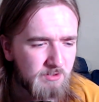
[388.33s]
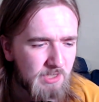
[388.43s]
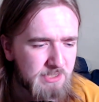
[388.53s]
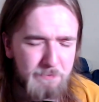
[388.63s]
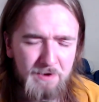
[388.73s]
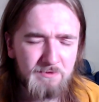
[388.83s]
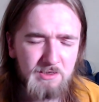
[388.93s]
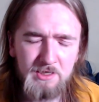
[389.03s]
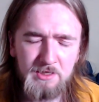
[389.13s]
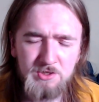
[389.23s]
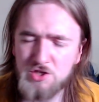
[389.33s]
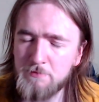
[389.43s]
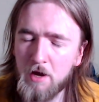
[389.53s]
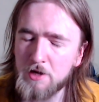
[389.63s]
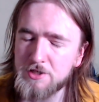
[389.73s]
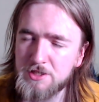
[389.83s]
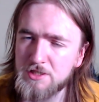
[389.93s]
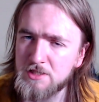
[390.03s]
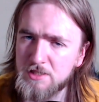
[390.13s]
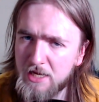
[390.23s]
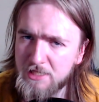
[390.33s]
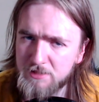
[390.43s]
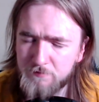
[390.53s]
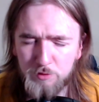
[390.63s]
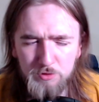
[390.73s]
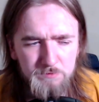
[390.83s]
apparently too much to ask for.